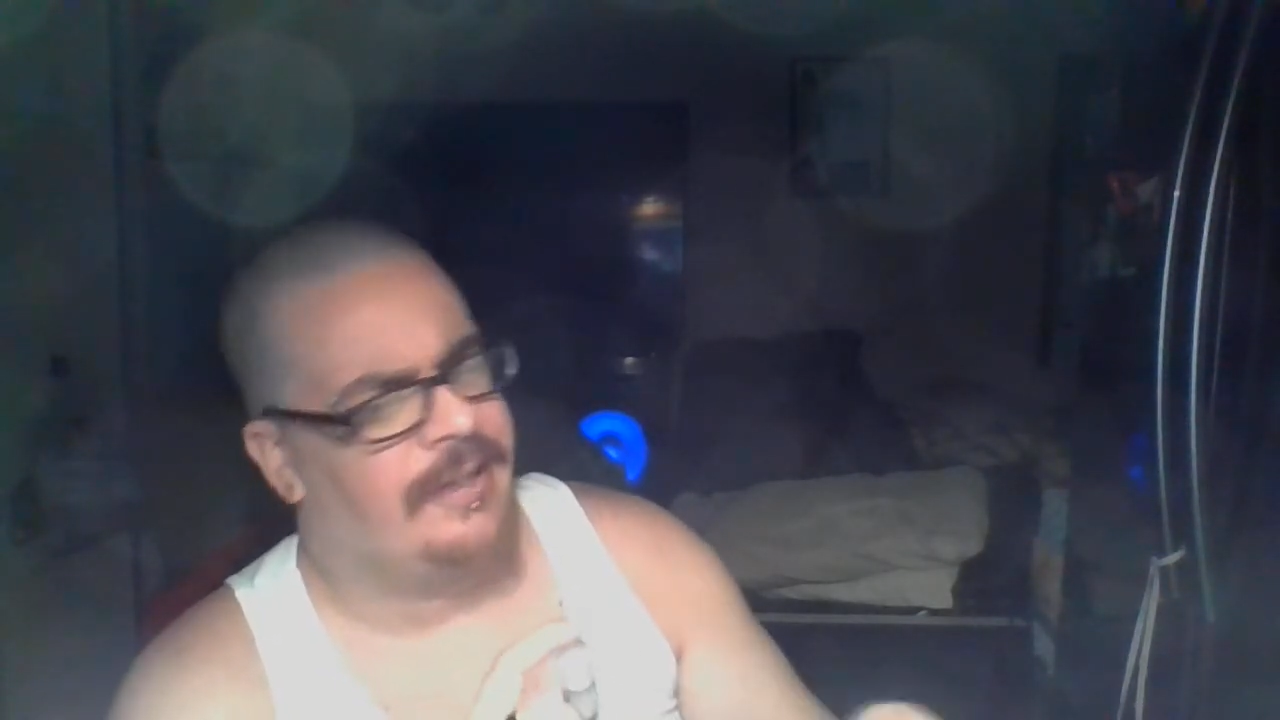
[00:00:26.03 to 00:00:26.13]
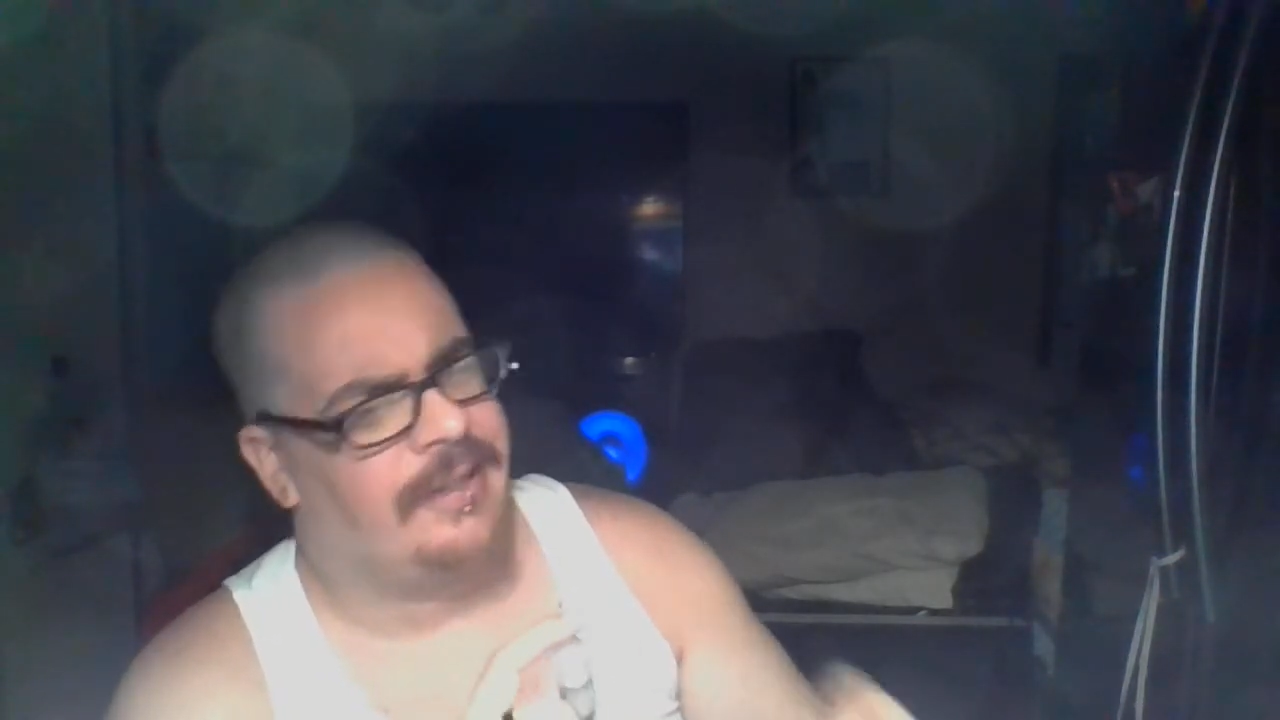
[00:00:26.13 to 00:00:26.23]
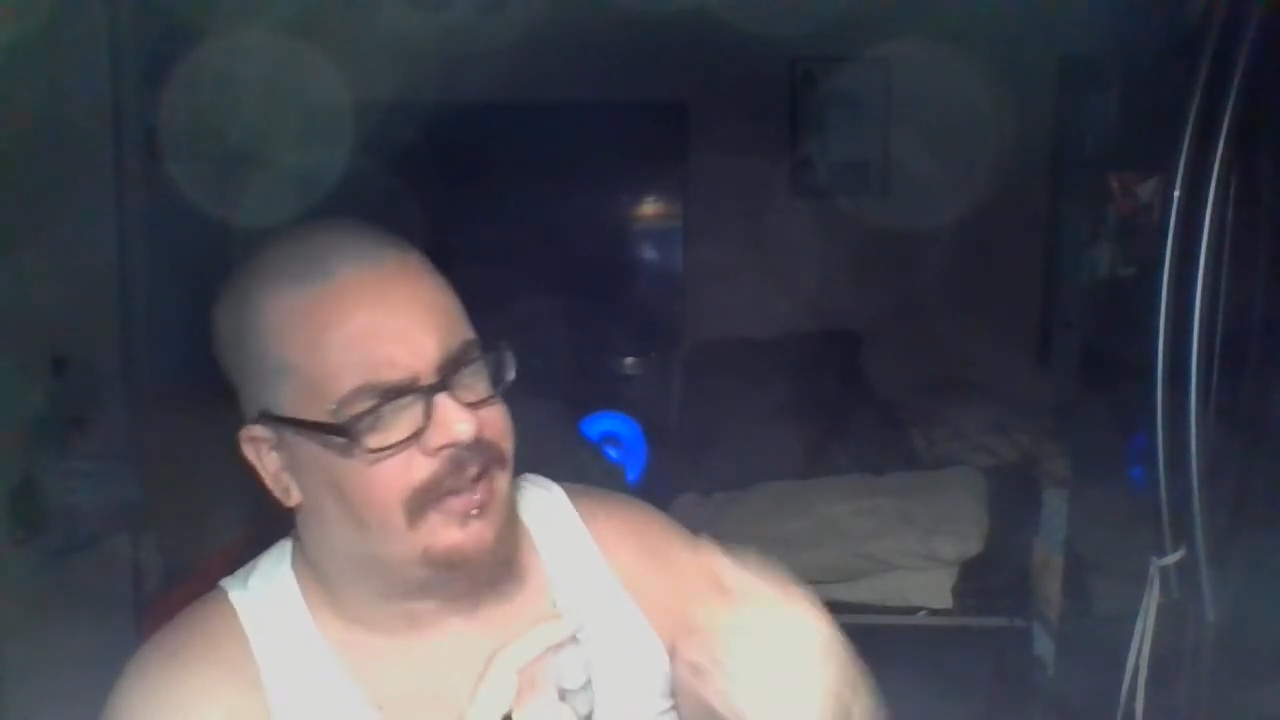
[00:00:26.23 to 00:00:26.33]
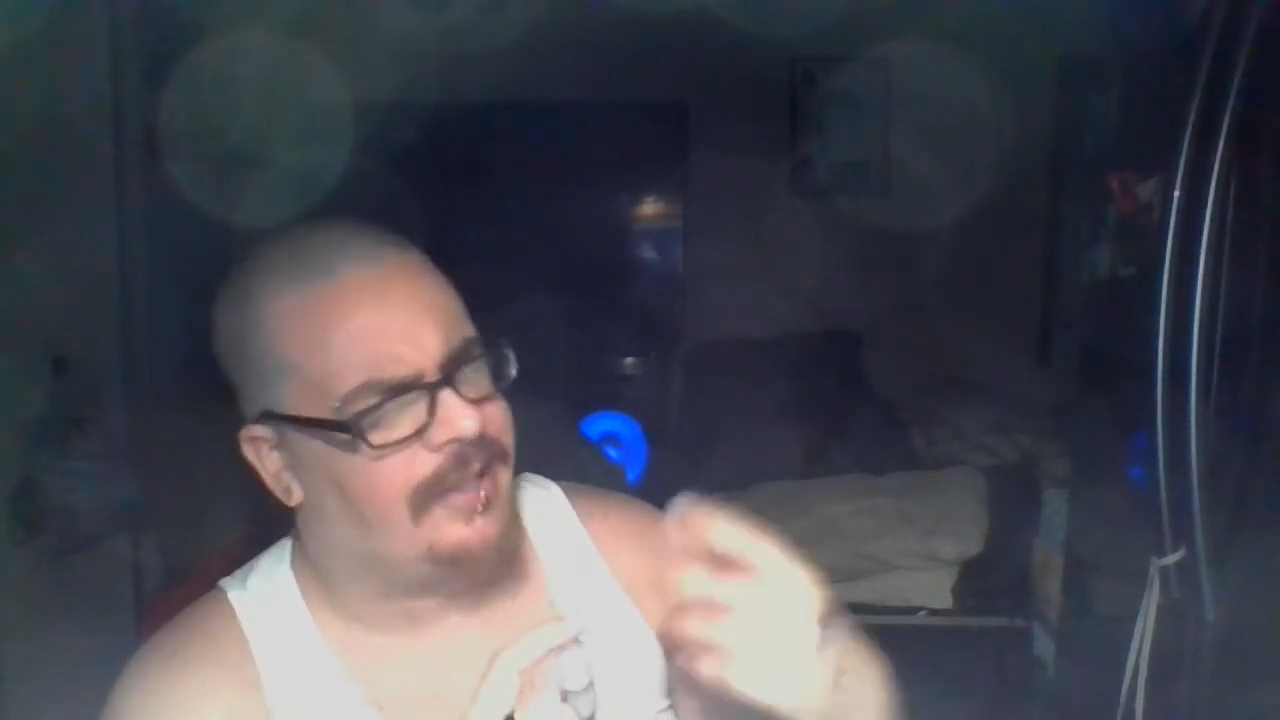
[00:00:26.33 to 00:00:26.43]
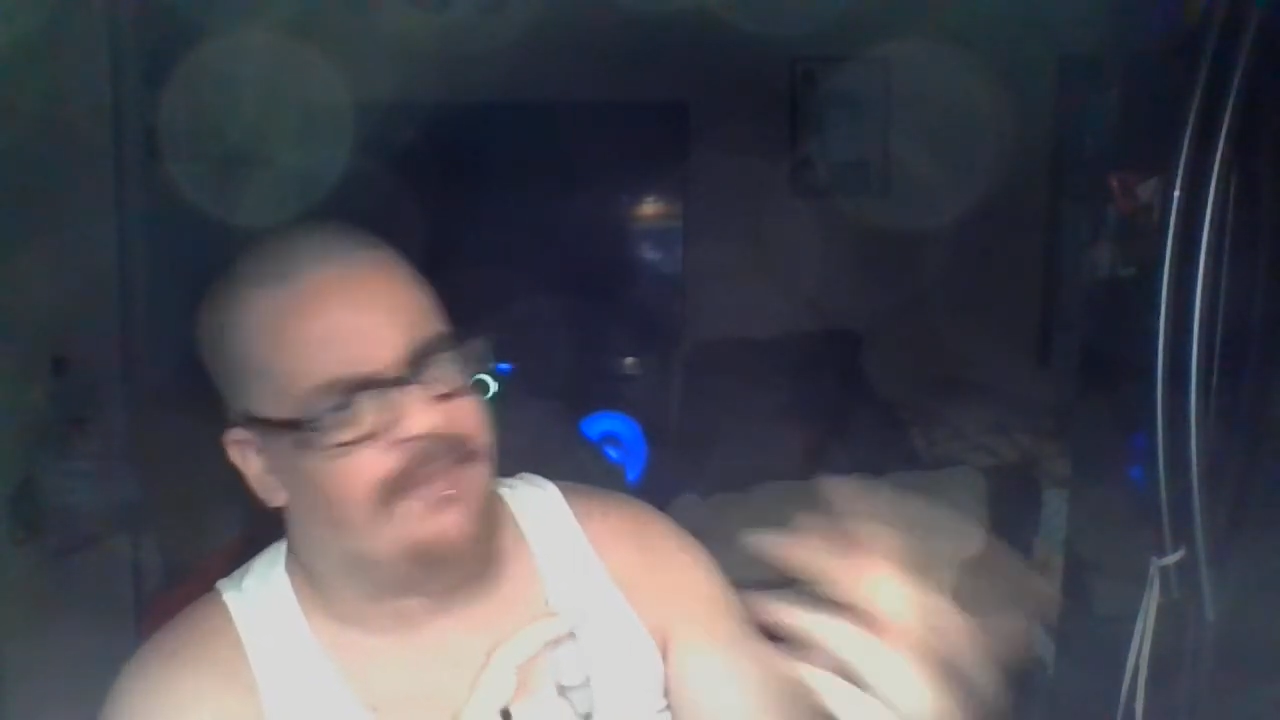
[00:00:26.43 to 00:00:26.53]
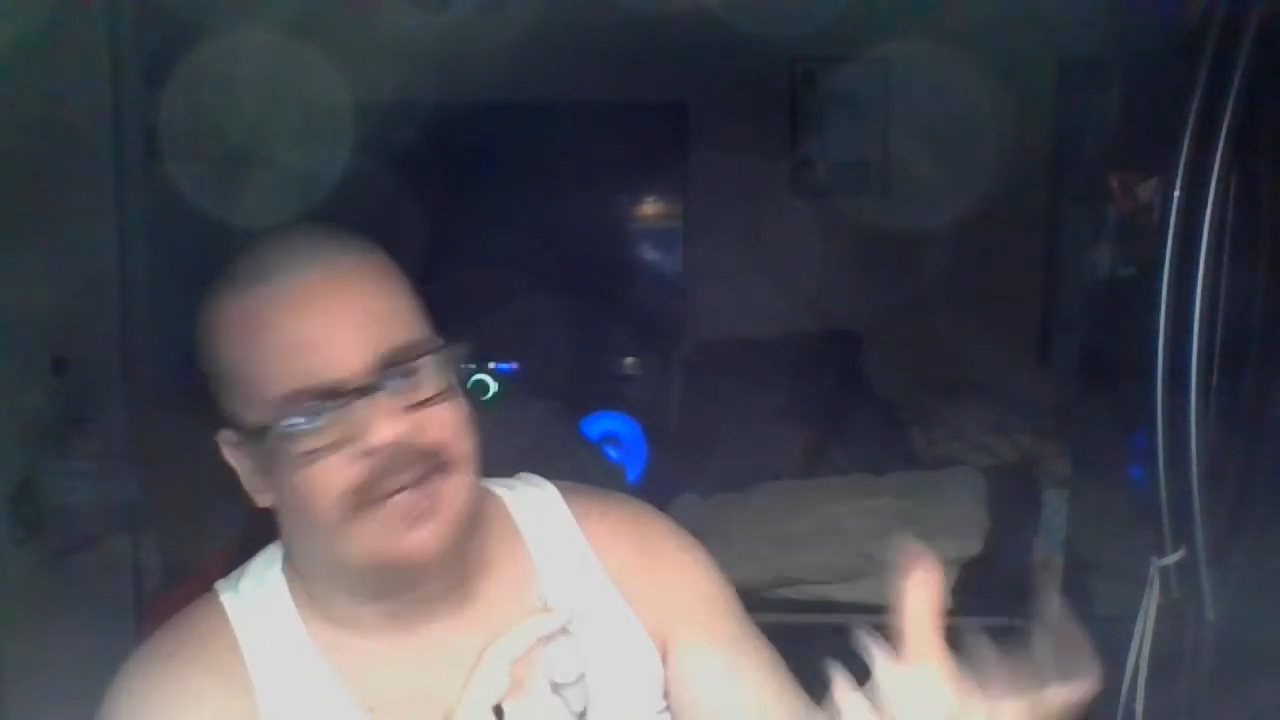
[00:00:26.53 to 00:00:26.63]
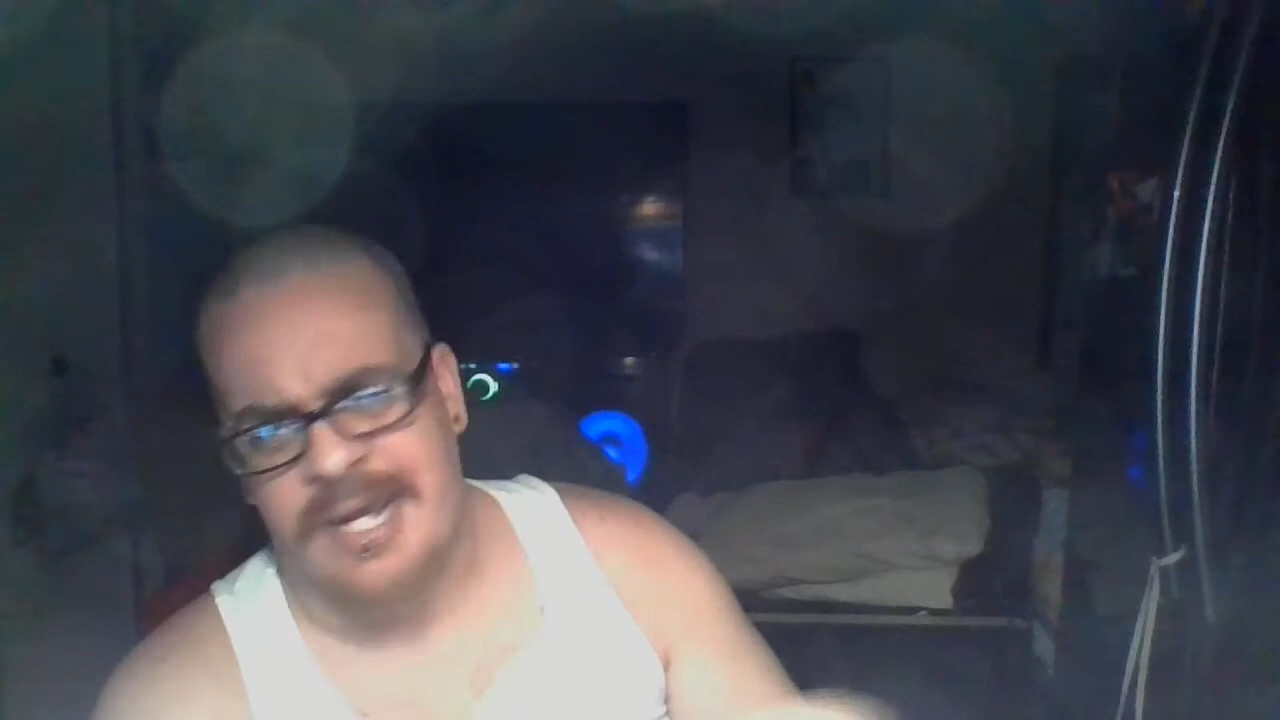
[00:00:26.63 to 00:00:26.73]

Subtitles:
like even